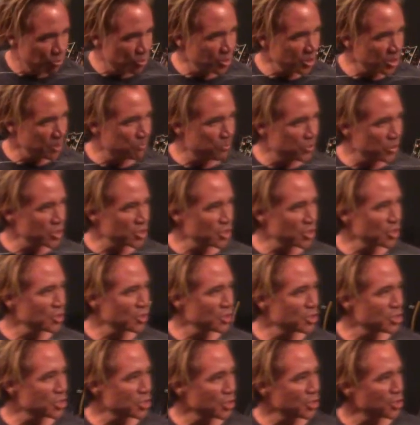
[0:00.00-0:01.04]
really pushing
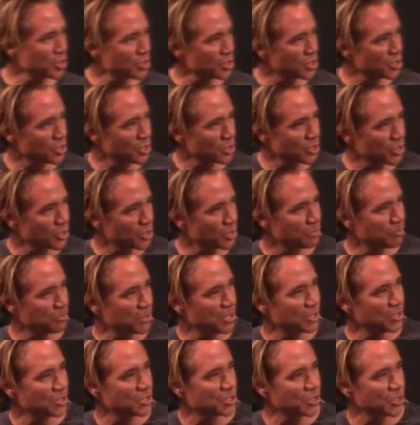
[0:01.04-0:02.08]
the church this year to
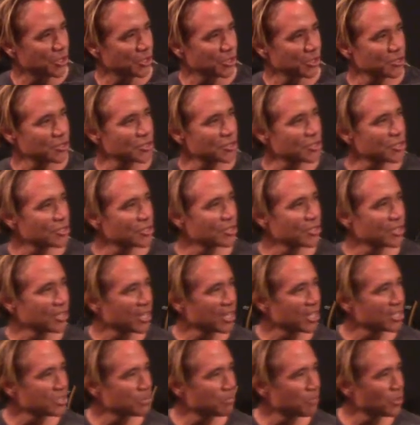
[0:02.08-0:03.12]
be the church yep.
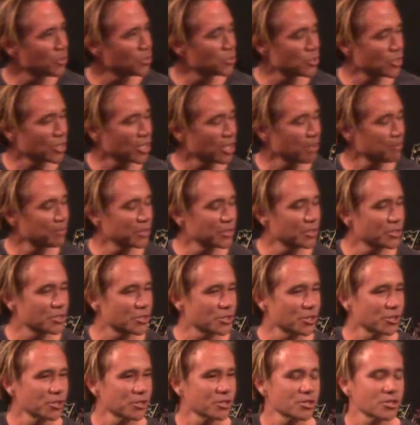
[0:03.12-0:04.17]
as opposed to coming to
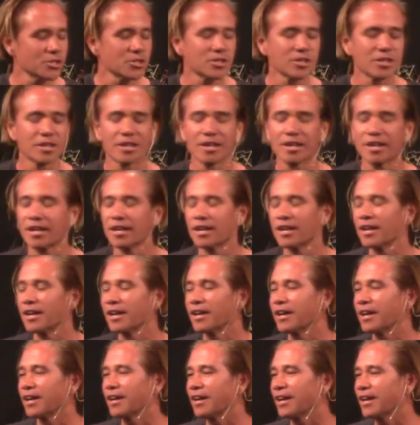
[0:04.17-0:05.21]
church.
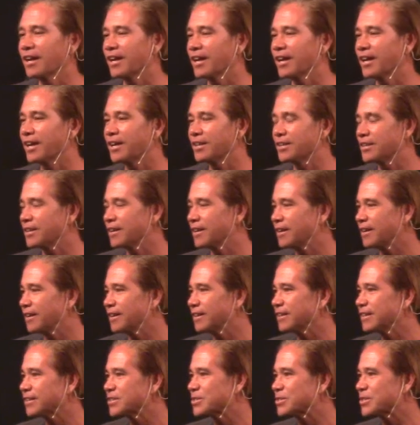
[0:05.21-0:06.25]
Yep. And
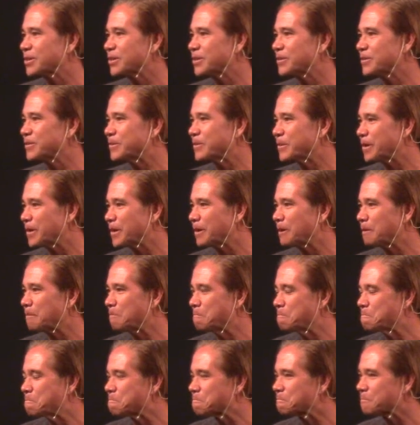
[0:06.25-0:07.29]
uh, so um,
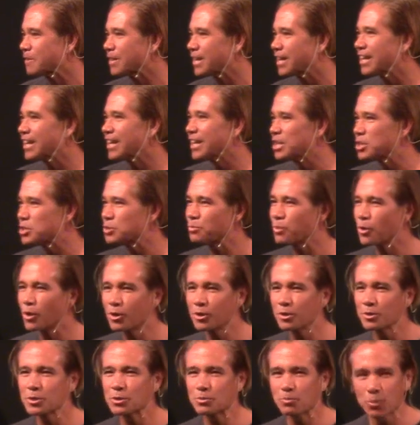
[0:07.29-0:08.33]
it's,
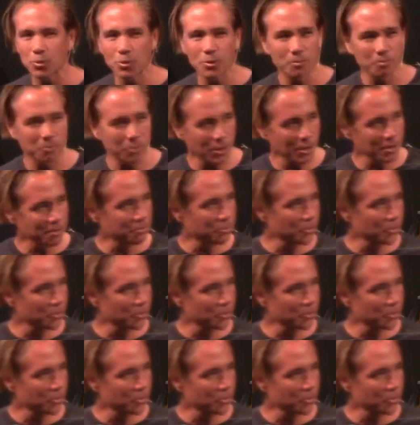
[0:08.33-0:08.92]
part, it's part and